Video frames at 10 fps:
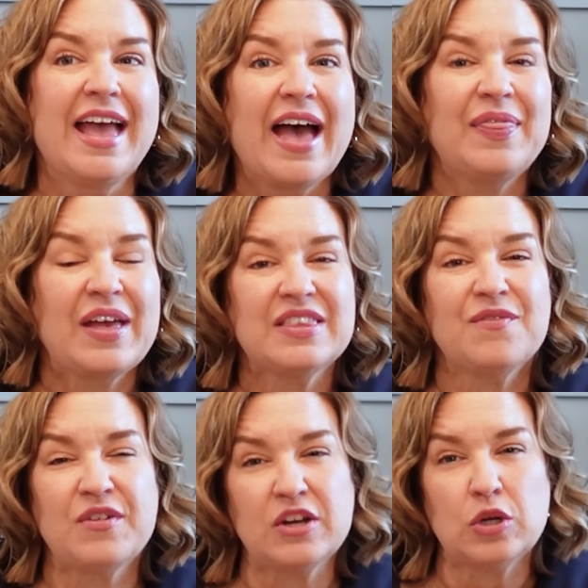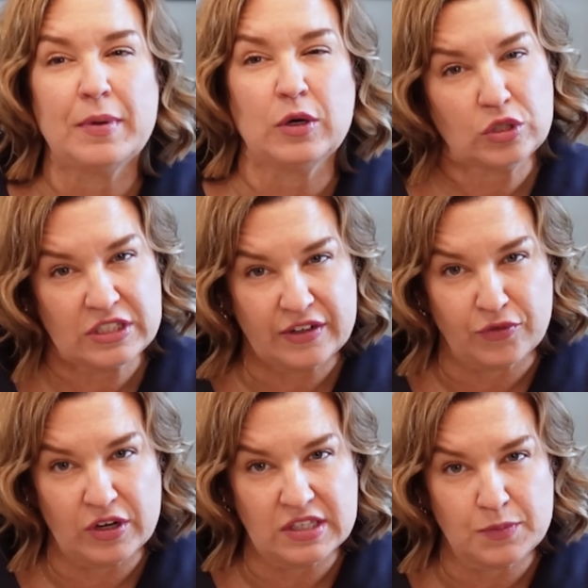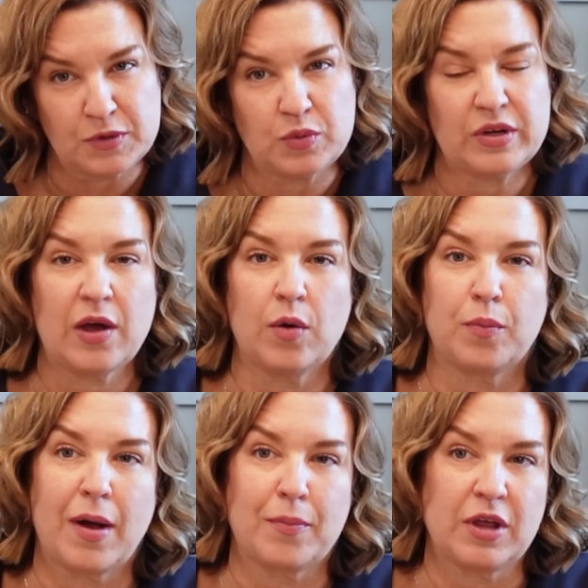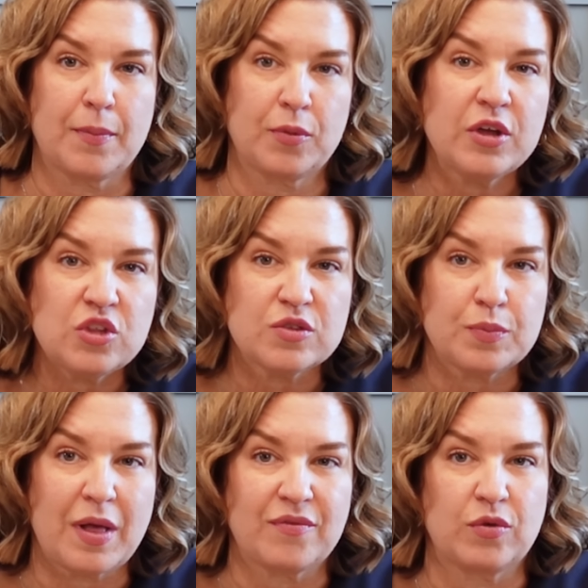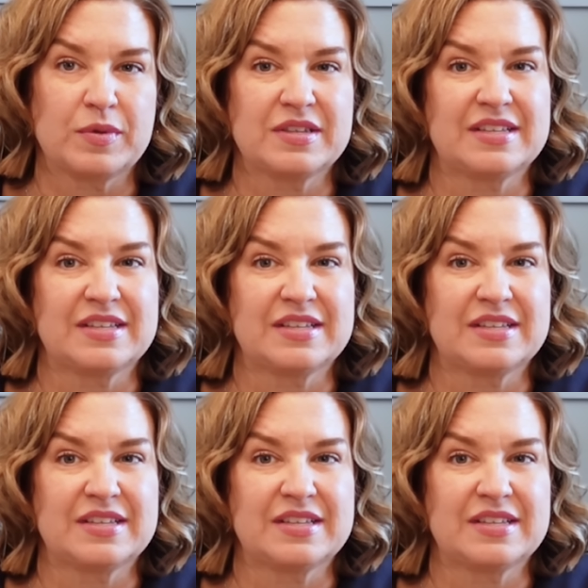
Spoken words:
And that's a fundamental difference between how a property operations platform is